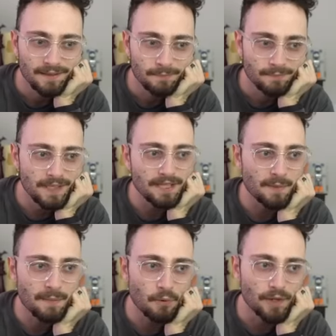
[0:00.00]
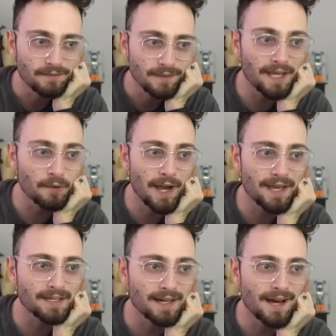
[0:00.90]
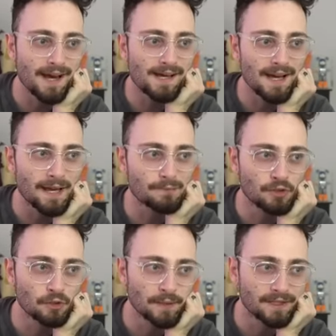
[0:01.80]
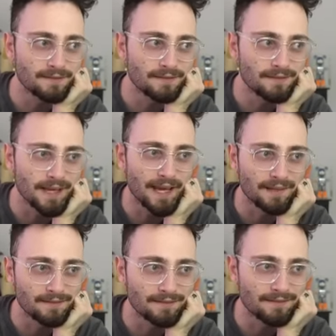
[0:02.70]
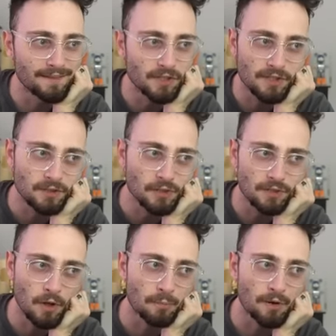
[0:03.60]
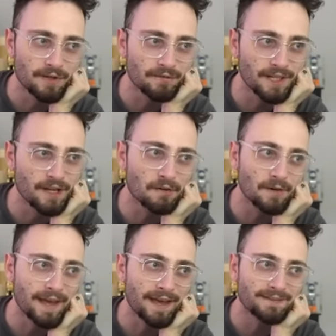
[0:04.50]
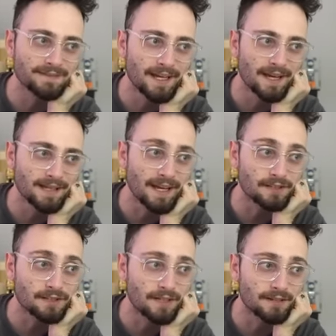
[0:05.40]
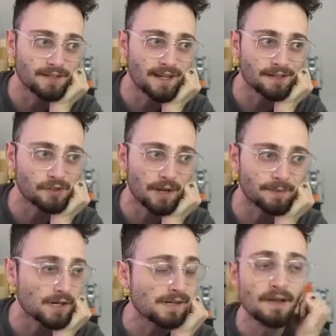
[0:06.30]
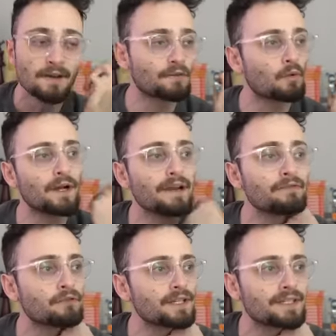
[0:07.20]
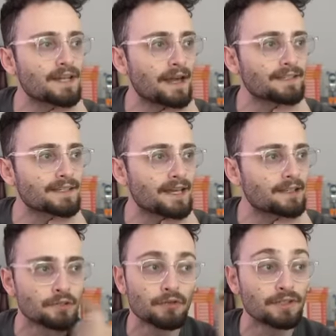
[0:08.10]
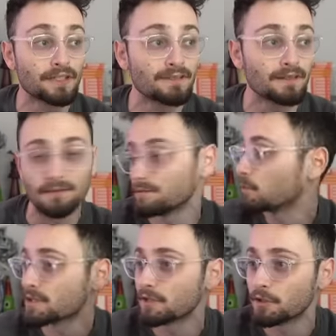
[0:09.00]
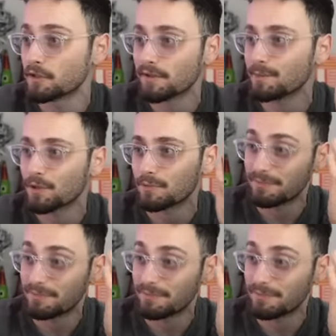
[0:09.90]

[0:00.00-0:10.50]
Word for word: That's my point. Anyway, I'm stupid, and this is just all part of the video, and yeah, Dina does a nice job here. For whatever reason, I decided the rook wasn't good there anymore.